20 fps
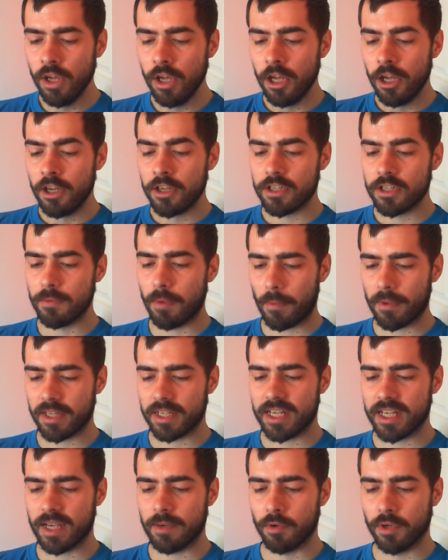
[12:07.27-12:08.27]
So bottom of the
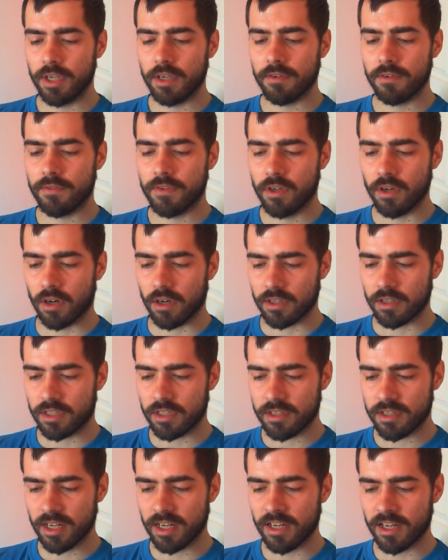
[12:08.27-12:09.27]
table, you've got
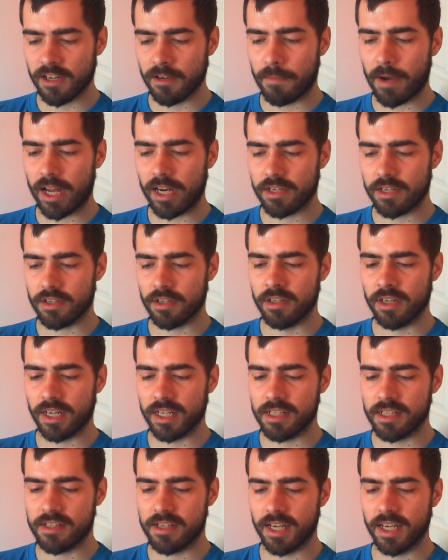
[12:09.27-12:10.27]
Sunderland and Palace on
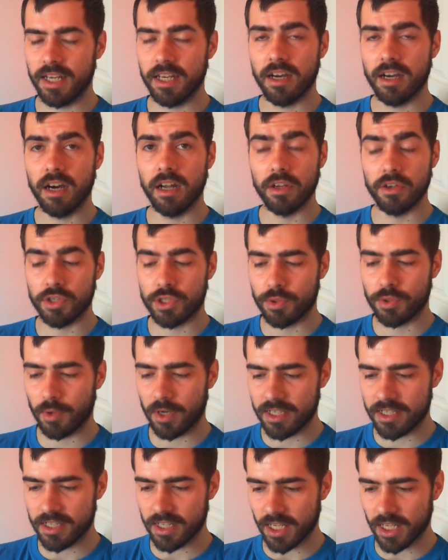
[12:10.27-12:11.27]
19, Hull on
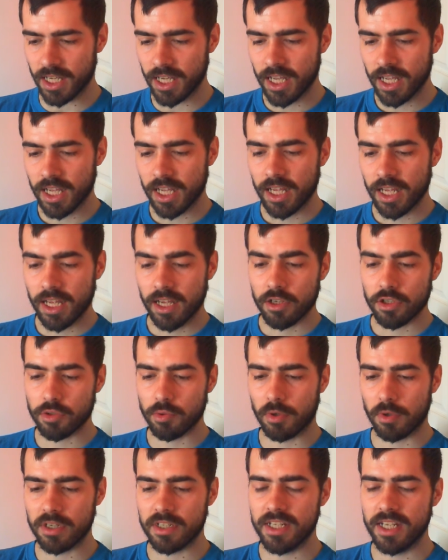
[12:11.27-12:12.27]
20,
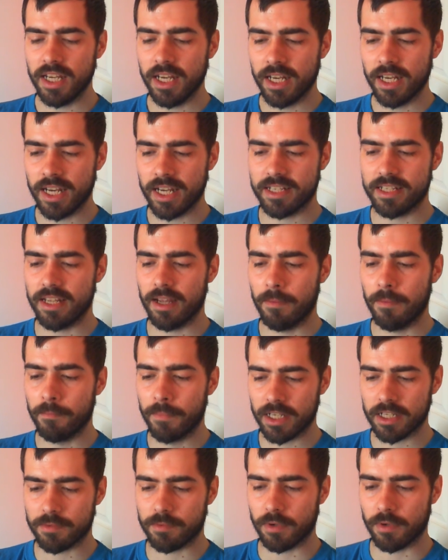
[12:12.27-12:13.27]
Swansea, Leicester,
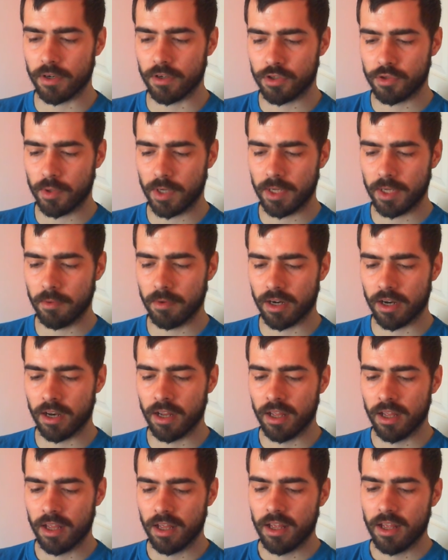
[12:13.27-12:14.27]
Middlesbrough on 21.
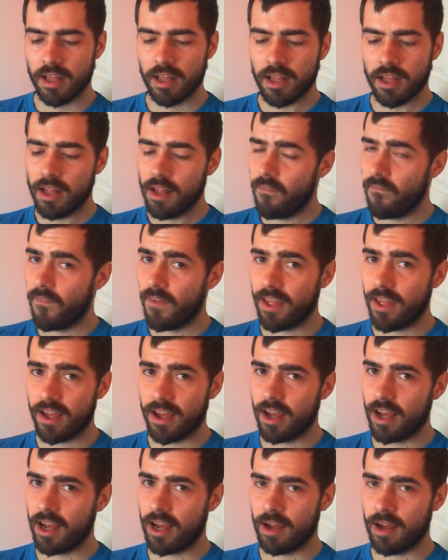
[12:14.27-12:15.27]

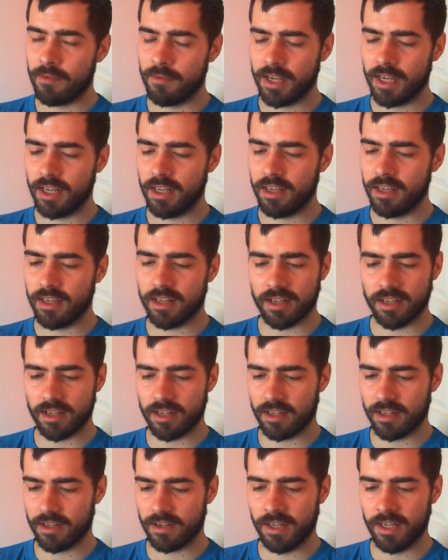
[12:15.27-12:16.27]
I mean,
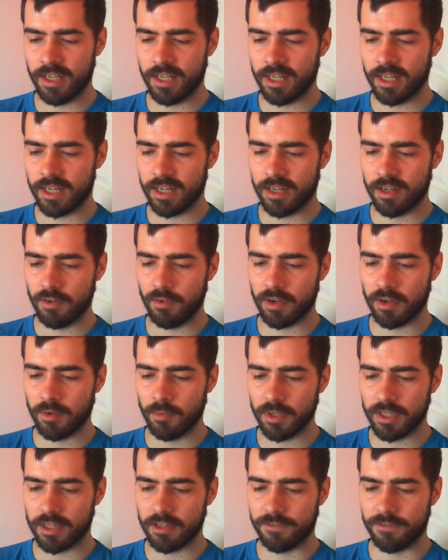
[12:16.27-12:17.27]
you know, and with
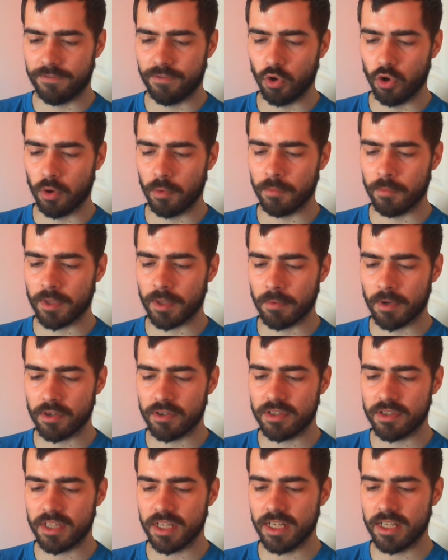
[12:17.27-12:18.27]
the form that most
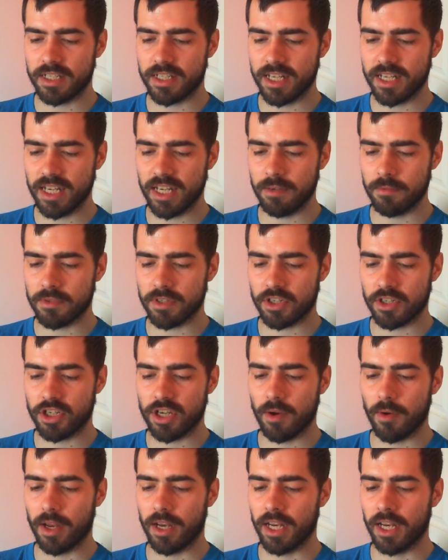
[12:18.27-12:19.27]
of these teams are
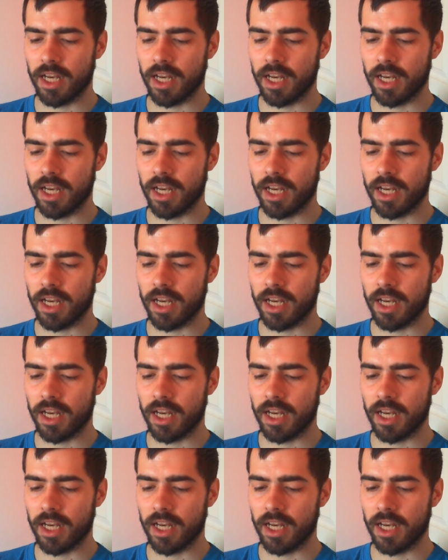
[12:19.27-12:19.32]
showing,